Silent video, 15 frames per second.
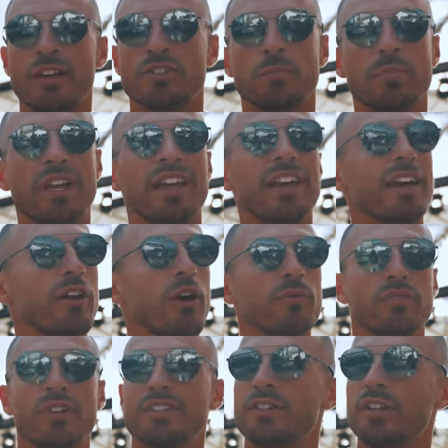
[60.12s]
to be here and
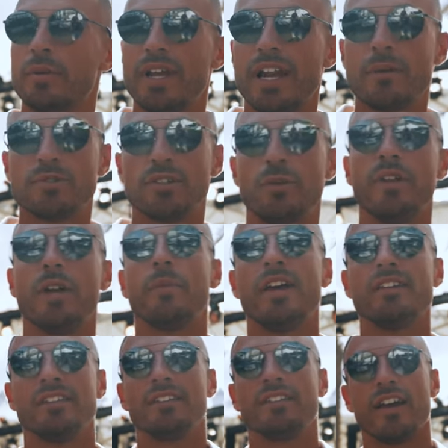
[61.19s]
hopefully it's going to be an absolutely
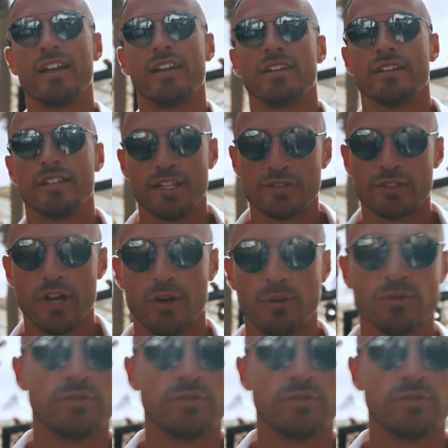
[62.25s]
amazing day. Let's go.